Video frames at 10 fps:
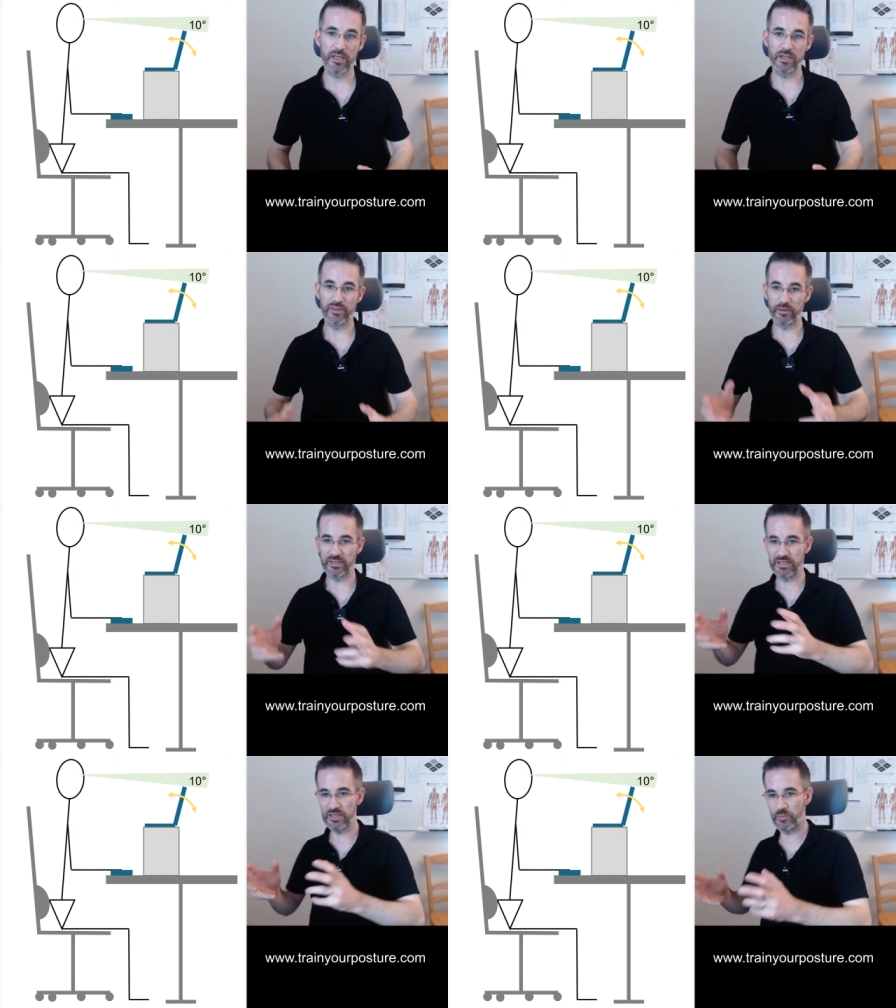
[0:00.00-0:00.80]
The
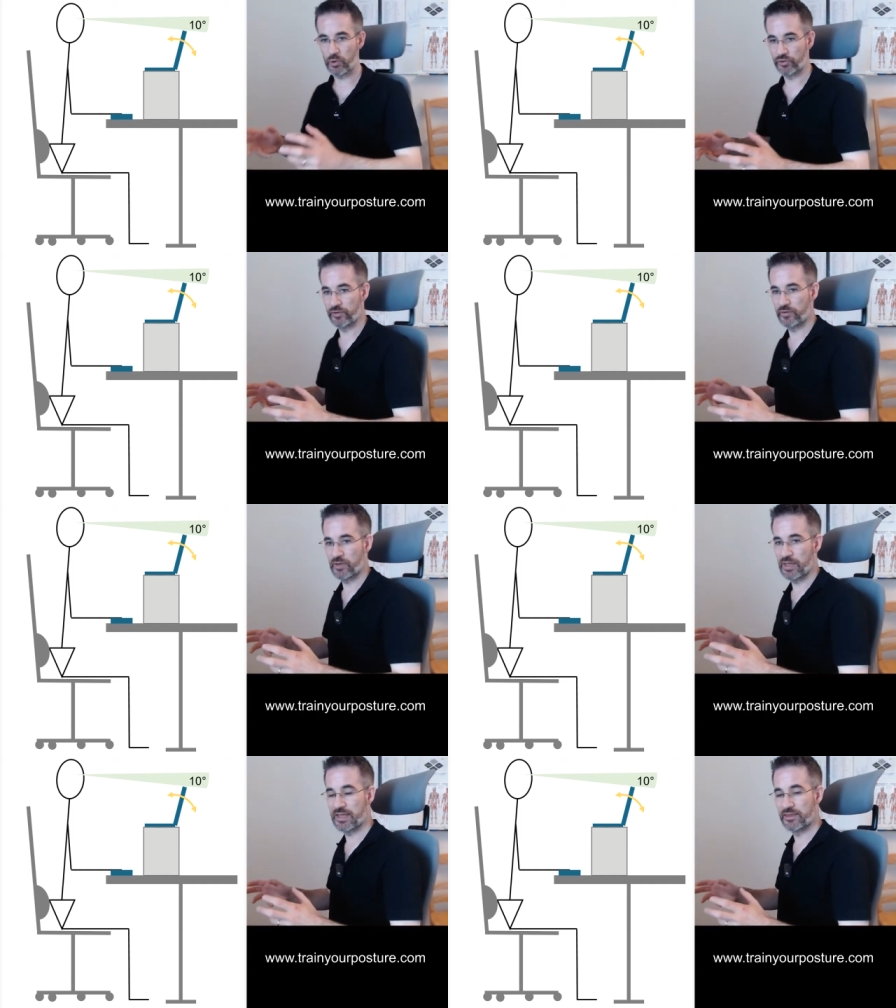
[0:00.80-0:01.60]
keyboard
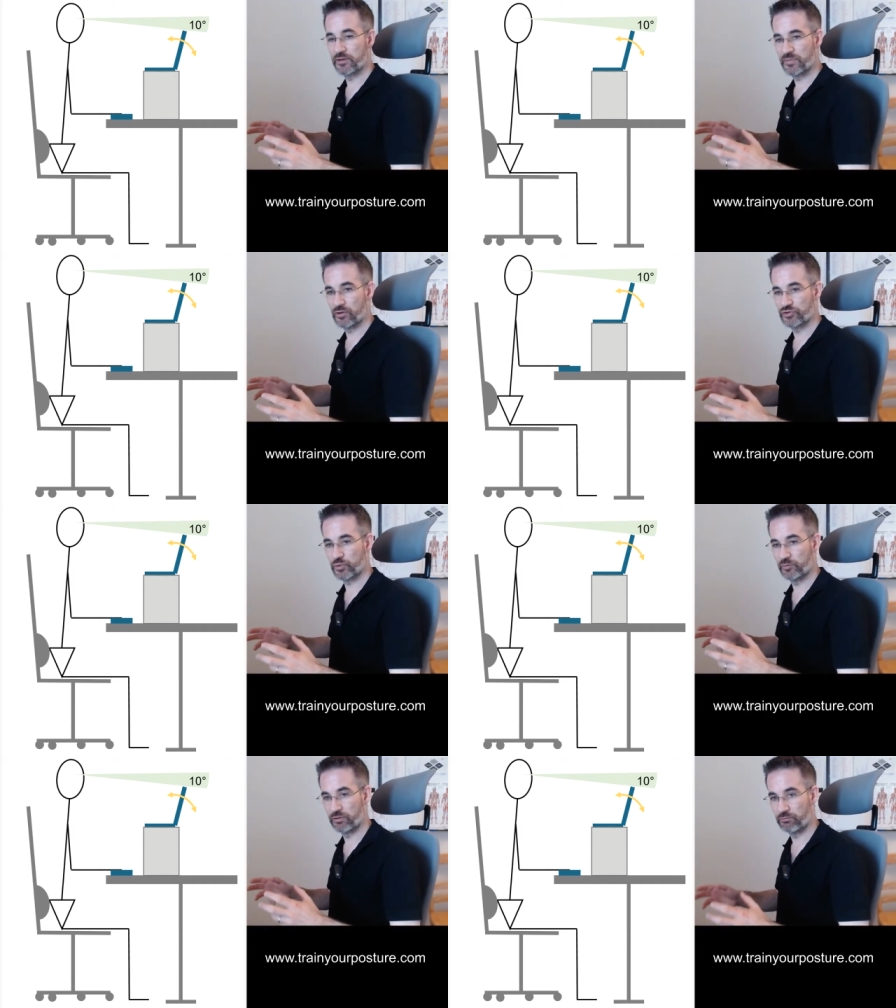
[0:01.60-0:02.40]
and the mouse
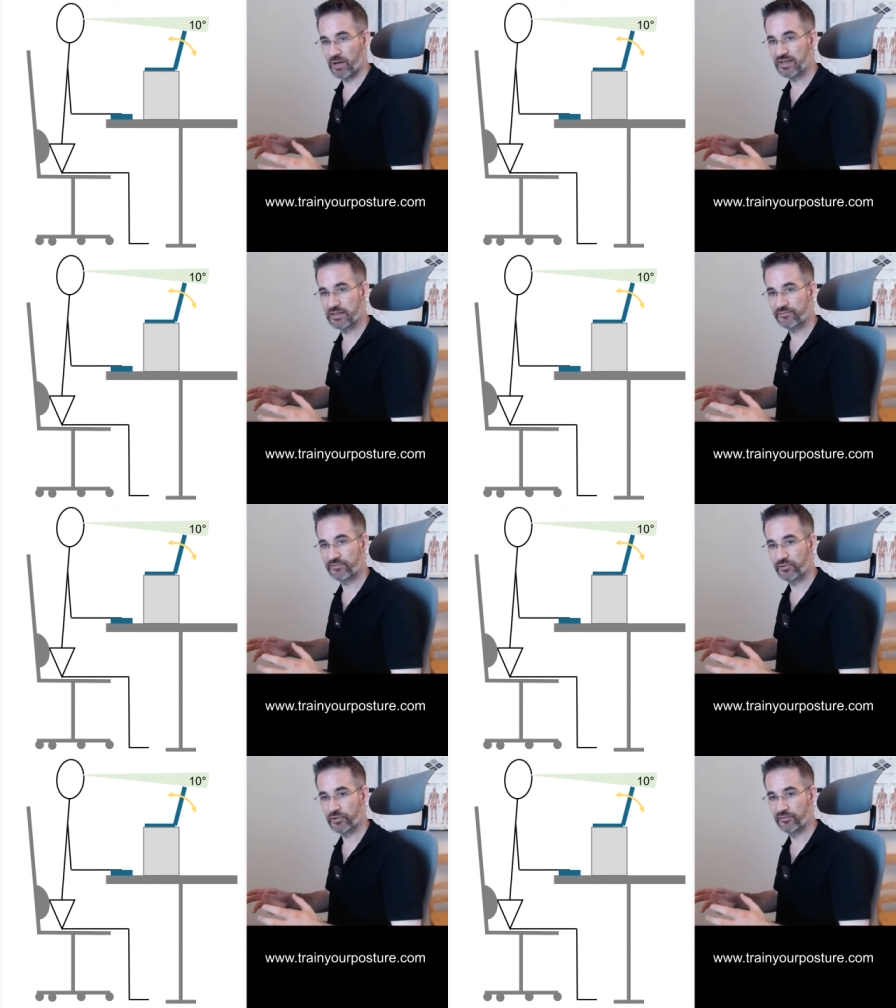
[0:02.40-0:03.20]
will be right in
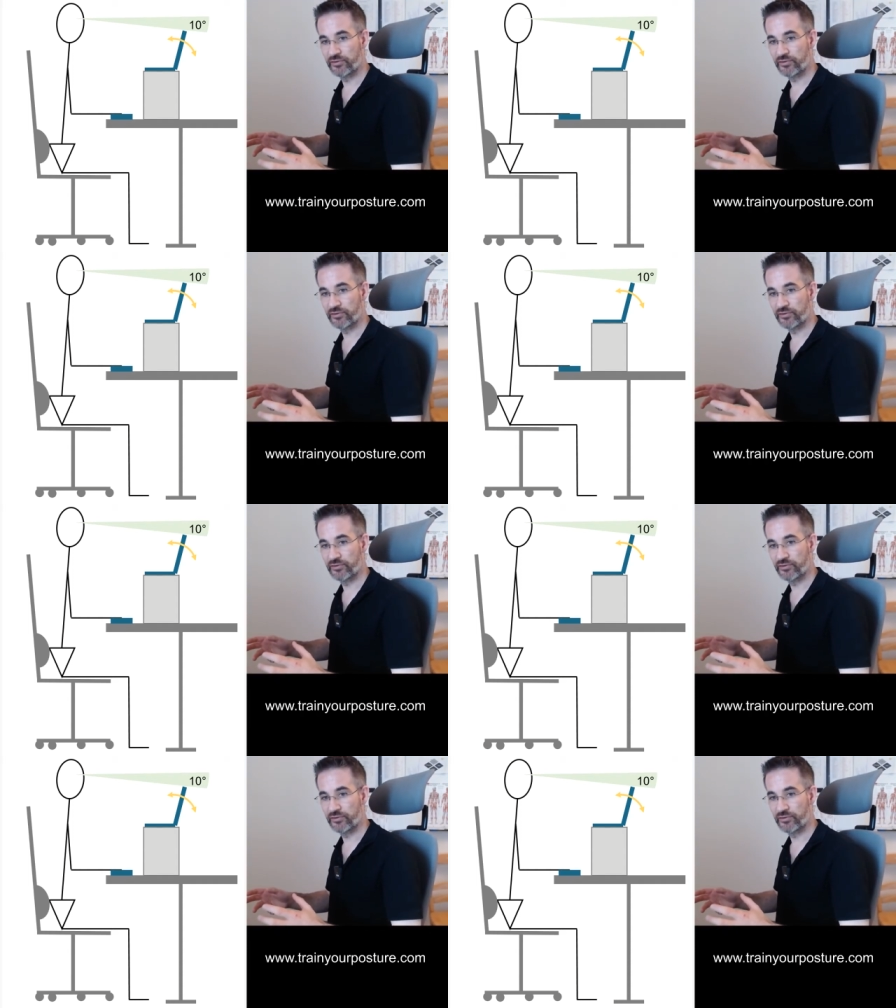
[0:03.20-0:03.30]
front of